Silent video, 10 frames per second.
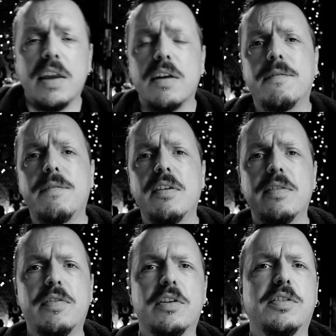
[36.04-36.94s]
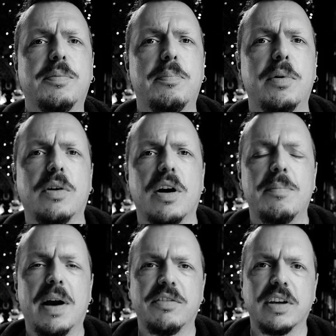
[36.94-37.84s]
your very first book on
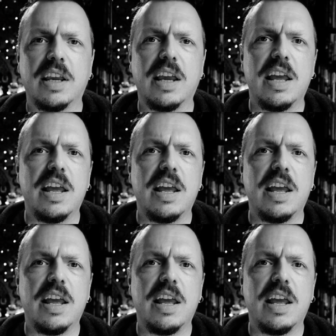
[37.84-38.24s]
Magic,